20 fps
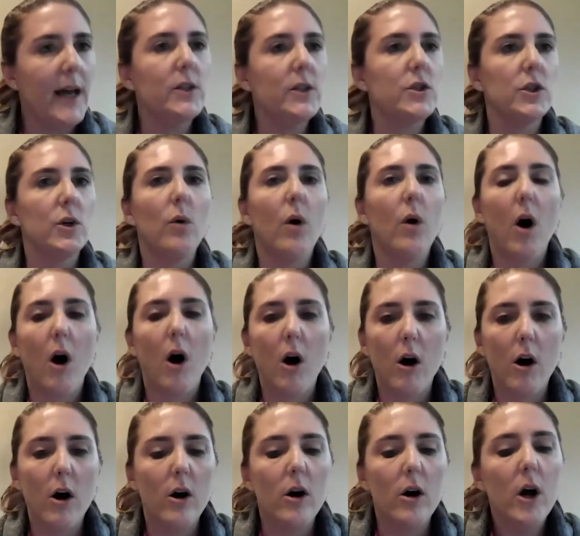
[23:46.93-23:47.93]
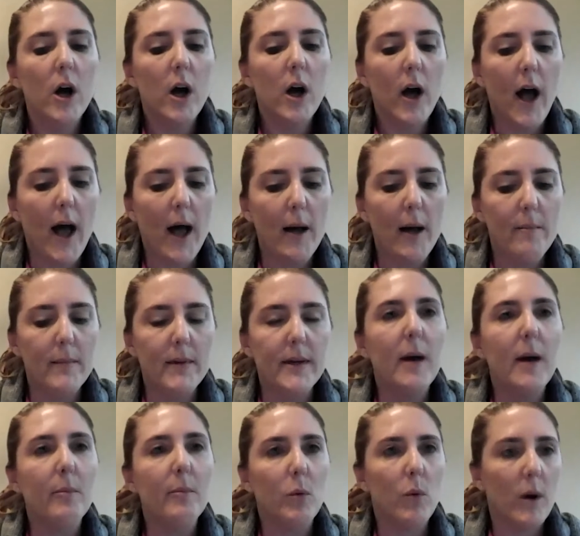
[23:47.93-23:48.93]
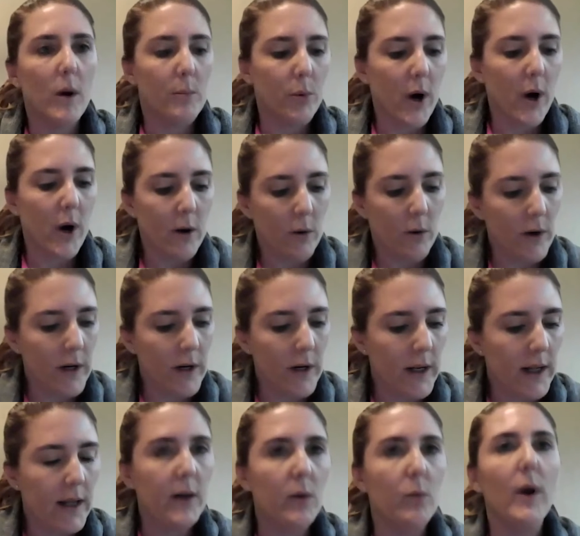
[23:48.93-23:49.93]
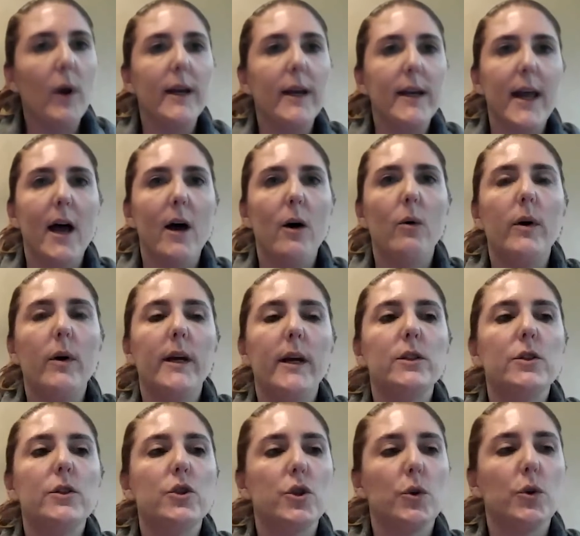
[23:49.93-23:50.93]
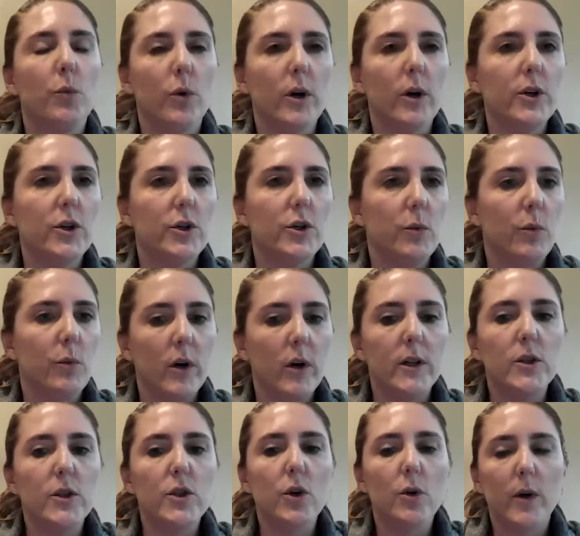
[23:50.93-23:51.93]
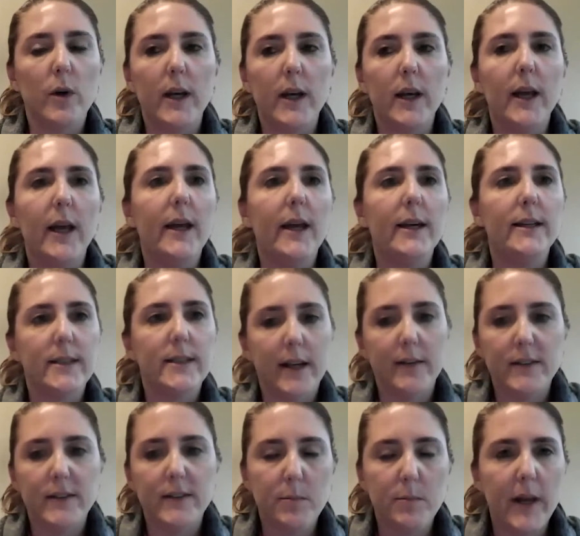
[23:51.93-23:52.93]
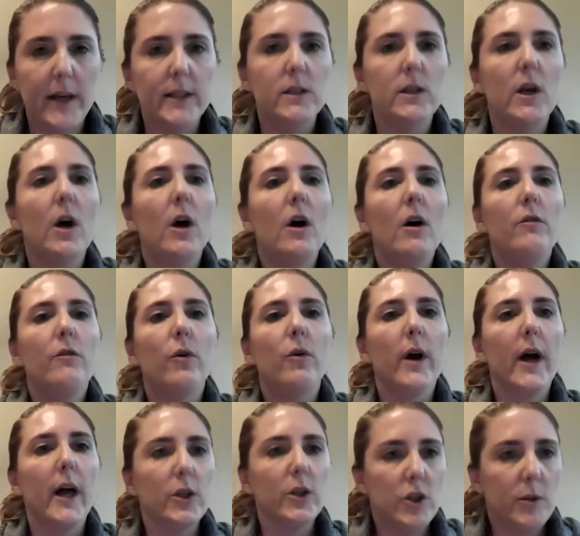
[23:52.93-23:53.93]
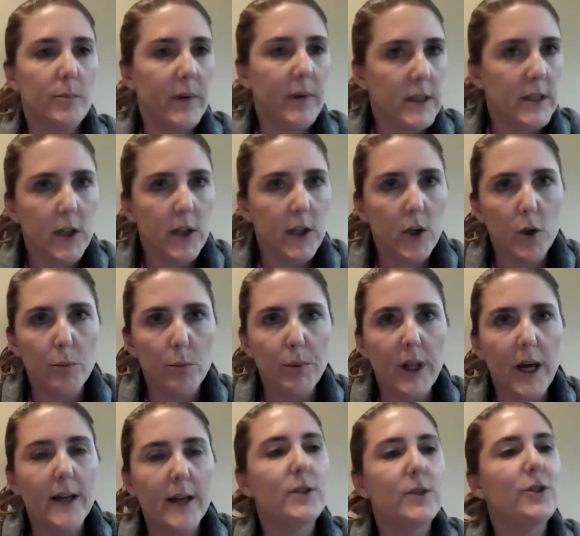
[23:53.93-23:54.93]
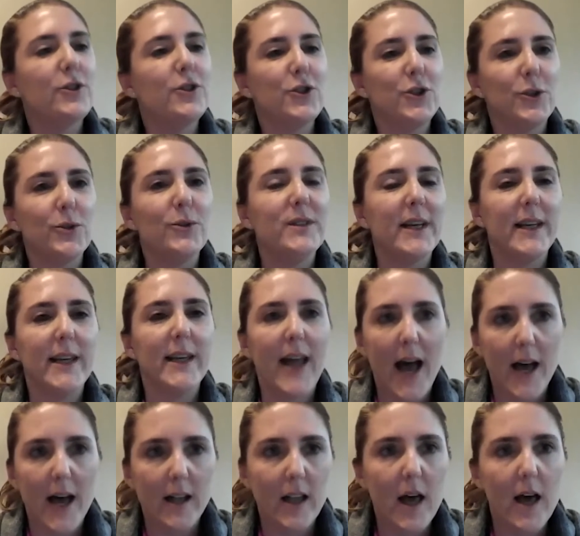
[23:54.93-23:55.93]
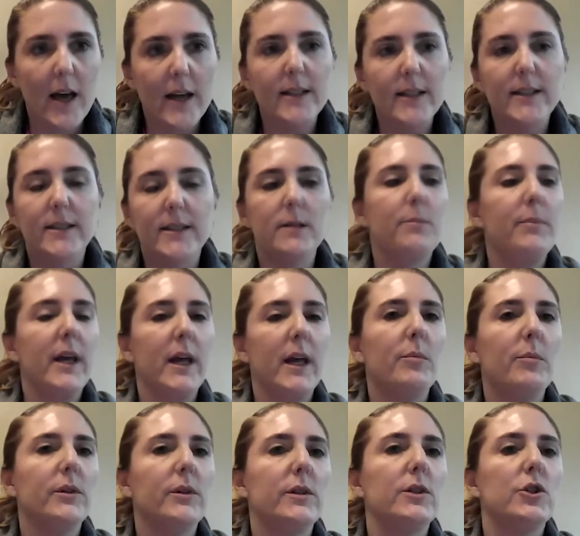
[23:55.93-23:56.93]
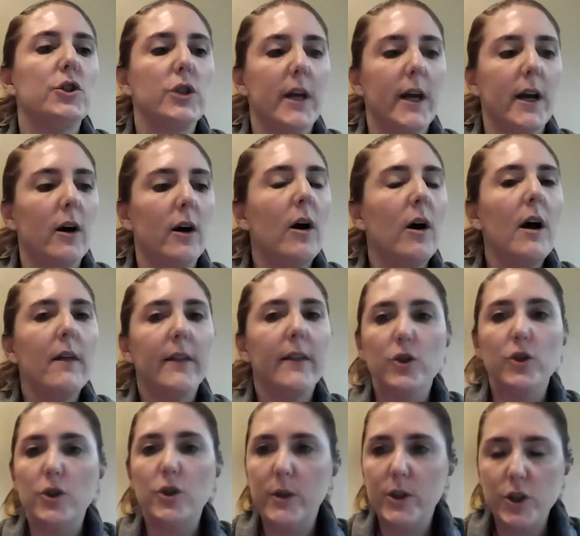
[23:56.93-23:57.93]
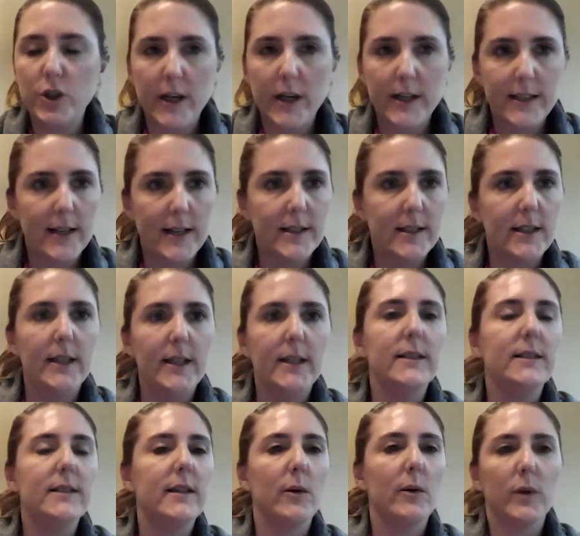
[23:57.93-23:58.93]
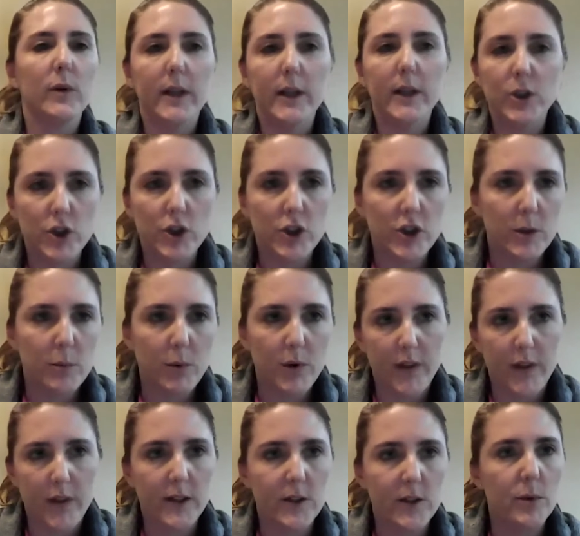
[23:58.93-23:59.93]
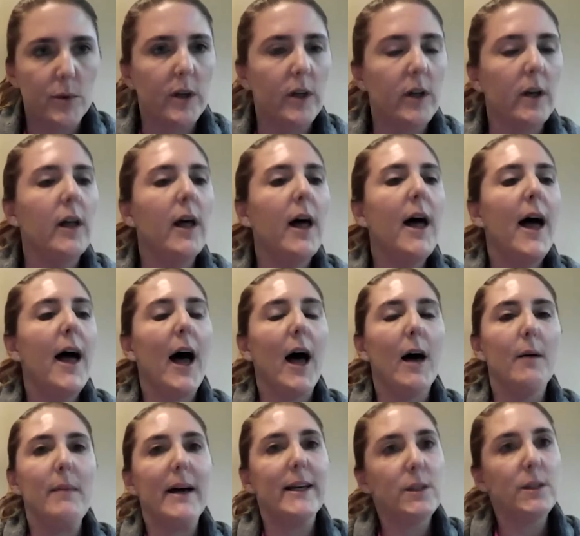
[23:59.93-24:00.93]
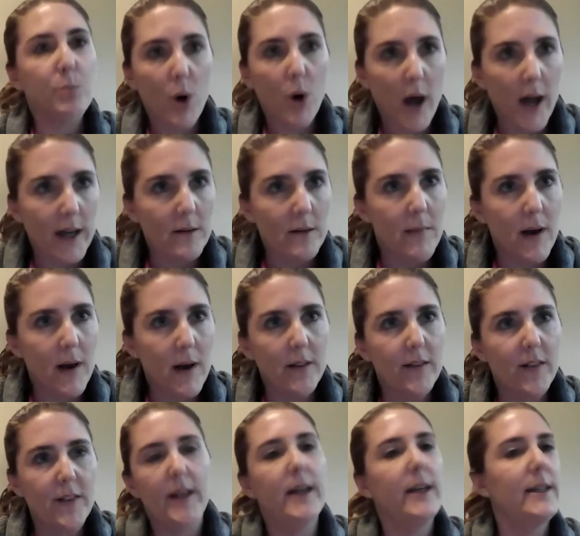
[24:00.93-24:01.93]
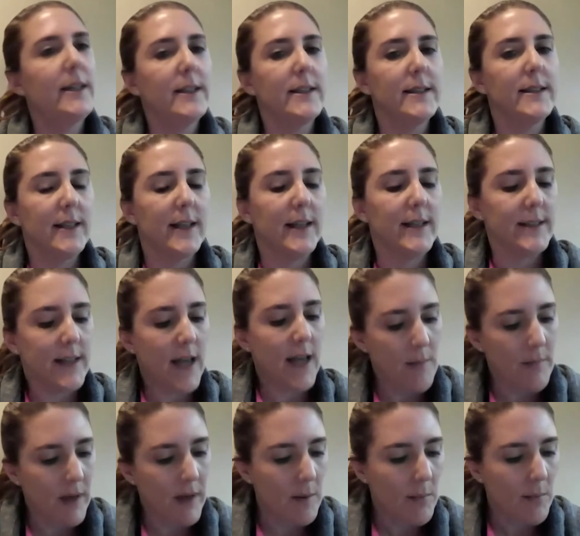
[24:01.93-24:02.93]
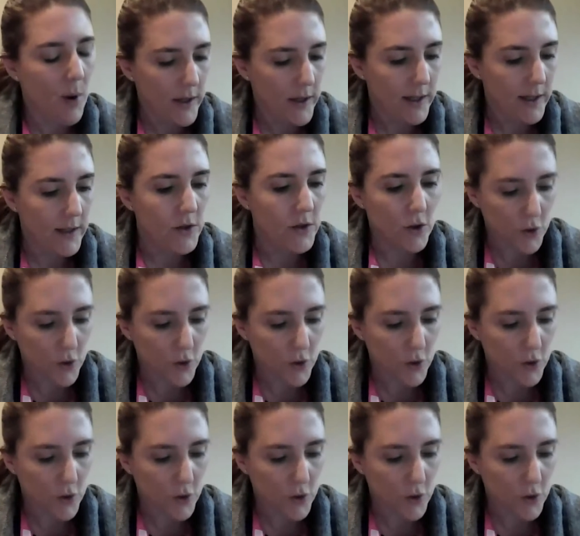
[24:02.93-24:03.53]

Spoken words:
And so our number one priority right now is to work towards creating a safe space for LGBTQ+ Jews and allies to be able to share their Jewish identities, their relationship with Israel, as Pride Month is coming upon us